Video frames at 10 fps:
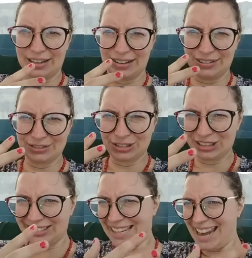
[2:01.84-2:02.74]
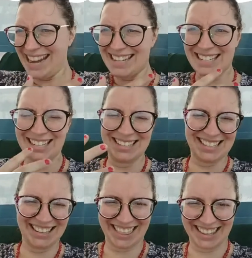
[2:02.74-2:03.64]
relate
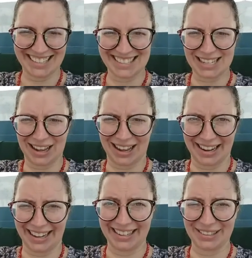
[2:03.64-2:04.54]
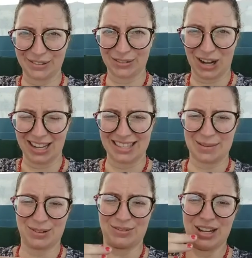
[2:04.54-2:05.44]
to this kind of
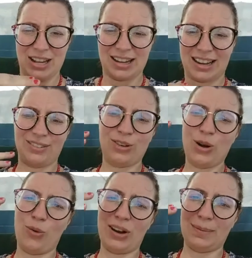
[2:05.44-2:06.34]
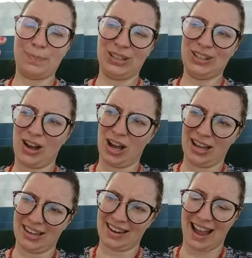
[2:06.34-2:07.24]
concept of kind of going
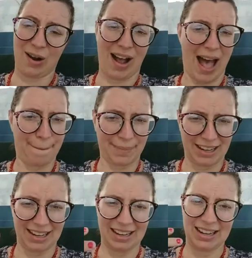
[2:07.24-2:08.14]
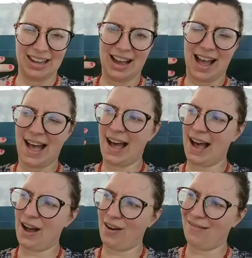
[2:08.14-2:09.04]
beyond how happy,
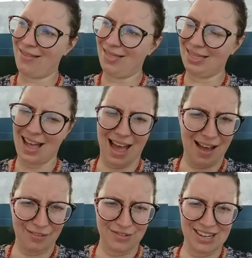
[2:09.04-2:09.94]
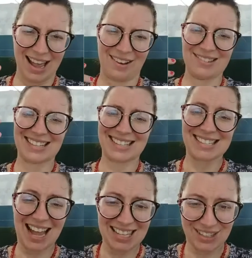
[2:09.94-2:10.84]
how loved, how
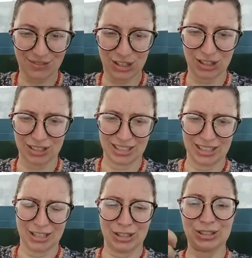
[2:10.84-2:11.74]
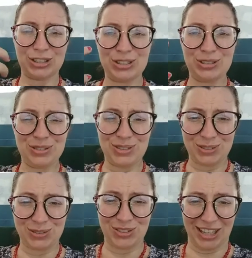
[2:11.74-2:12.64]
successful you're used to
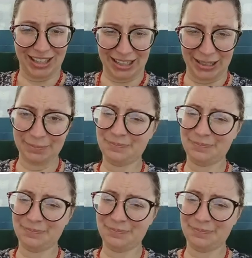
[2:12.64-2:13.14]
feeling,